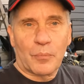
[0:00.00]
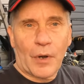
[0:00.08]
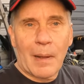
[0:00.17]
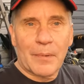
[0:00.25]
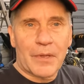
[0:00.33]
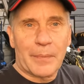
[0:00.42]

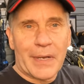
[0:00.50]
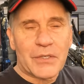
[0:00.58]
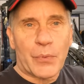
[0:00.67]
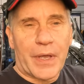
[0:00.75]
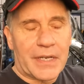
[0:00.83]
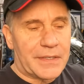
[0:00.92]
probably the
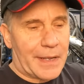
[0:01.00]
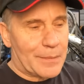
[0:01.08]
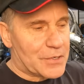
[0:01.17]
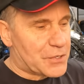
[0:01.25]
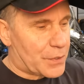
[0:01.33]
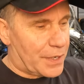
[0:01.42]
best way to
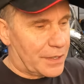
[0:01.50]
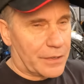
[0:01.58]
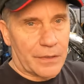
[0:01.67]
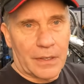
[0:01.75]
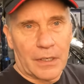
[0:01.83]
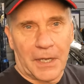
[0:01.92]

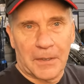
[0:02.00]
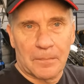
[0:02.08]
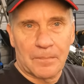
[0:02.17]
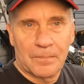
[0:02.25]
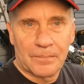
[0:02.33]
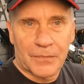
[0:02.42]
demonstrate
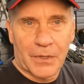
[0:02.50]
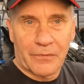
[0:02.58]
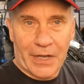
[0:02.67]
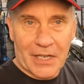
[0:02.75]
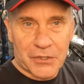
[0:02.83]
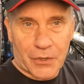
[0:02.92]
the
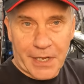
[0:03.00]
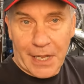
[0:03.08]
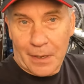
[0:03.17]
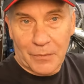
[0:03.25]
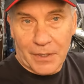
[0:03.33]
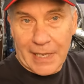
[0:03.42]
visor
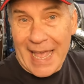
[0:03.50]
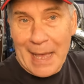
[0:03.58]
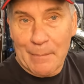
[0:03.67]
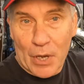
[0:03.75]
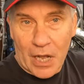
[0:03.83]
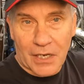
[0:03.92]
cam, the
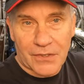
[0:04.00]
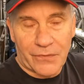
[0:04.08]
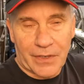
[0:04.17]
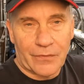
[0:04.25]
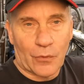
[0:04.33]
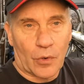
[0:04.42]
Cambox
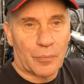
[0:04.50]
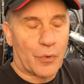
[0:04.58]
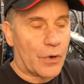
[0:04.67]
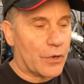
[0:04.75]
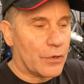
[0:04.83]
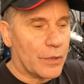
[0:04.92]
V4
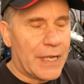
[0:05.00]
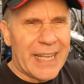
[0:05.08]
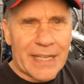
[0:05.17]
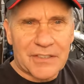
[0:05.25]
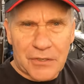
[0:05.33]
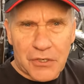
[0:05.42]
Pro,
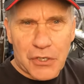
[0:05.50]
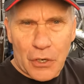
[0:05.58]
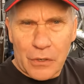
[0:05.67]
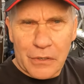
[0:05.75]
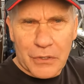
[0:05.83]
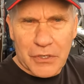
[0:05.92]
is to
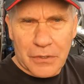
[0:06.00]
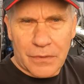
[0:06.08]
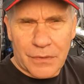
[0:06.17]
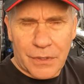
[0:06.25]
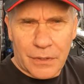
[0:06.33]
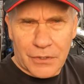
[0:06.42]
show you
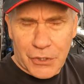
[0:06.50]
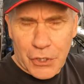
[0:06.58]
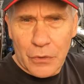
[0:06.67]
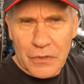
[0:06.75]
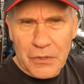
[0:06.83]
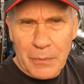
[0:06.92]

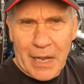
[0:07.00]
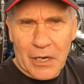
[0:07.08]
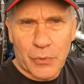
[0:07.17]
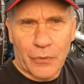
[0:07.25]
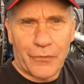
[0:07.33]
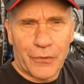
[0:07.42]
some
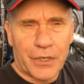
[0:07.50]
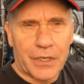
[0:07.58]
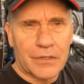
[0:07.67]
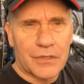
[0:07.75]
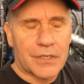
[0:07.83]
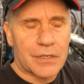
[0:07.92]
actual
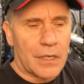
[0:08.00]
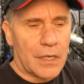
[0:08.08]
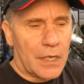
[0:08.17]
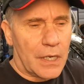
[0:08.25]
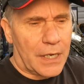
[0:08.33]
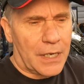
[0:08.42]
footage
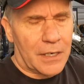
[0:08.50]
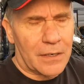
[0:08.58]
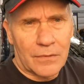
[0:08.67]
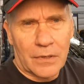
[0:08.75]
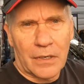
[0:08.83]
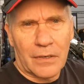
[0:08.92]

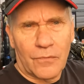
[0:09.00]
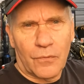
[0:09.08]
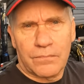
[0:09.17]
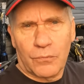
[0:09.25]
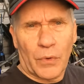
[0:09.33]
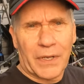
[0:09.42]

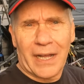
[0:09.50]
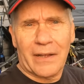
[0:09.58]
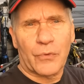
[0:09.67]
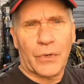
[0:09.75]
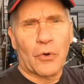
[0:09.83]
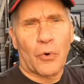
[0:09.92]
of what
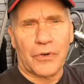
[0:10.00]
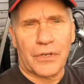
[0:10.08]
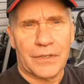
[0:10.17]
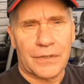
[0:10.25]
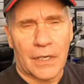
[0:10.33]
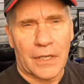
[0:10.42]
I've
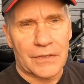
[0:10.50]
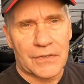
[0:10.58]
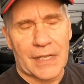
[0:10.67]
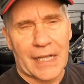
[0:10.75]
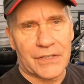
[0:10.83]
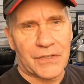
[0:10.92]
recorded
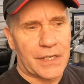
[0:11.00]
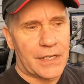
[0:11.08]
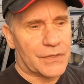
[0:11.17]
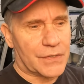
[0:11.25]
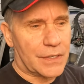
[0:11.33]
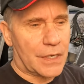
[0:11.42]
this last
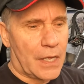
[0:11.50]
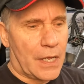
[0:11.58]
season.